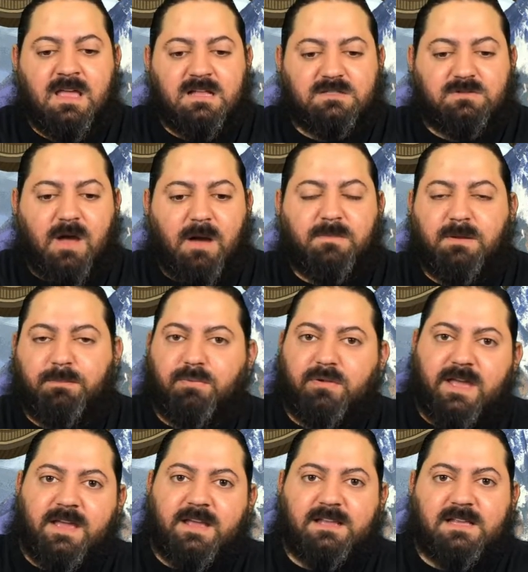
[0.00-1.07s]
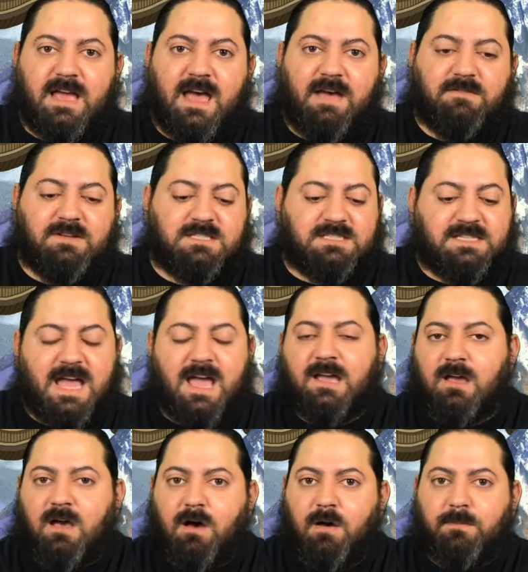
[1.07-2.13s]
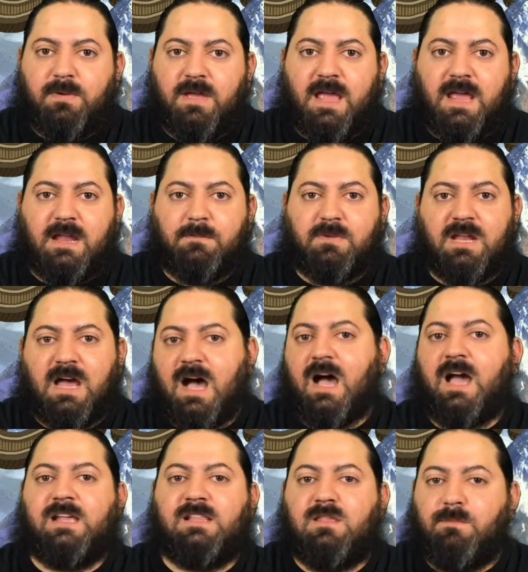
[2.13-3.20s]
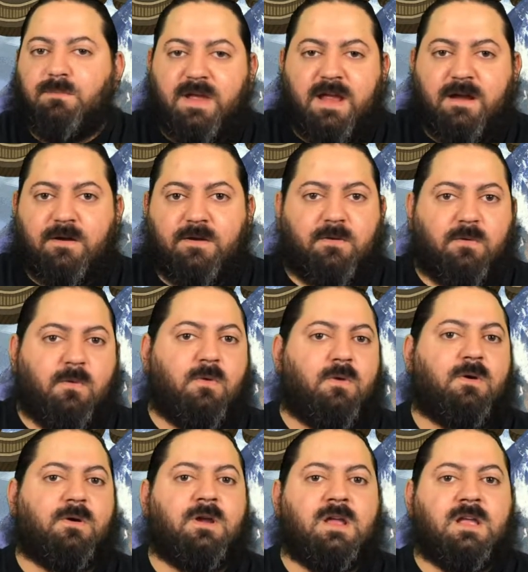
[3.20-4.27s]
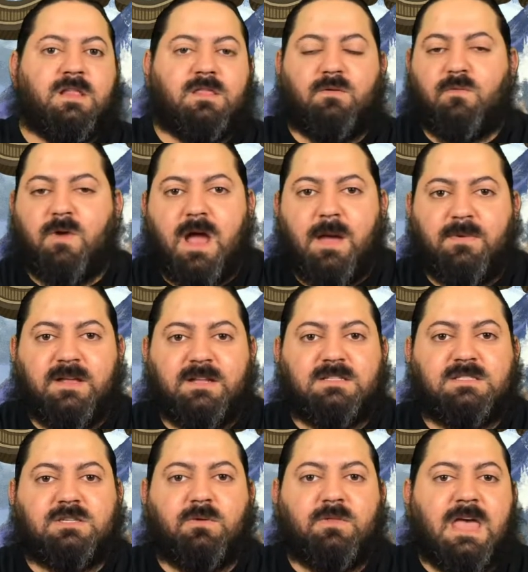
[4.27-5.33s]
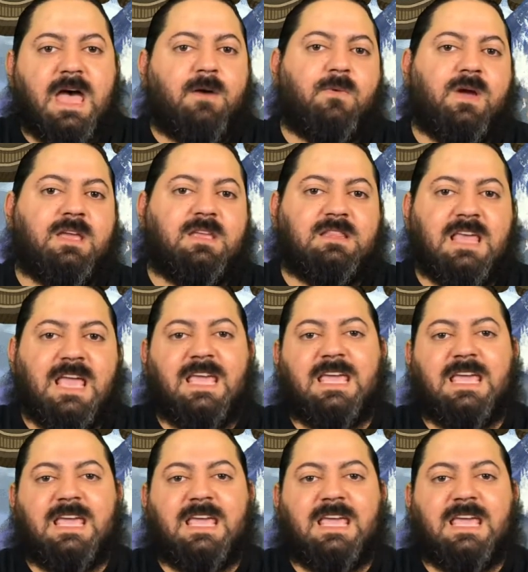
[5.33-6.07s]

So I'm going to have a stag up and I'm going to hide the bear or the rabbit so that way they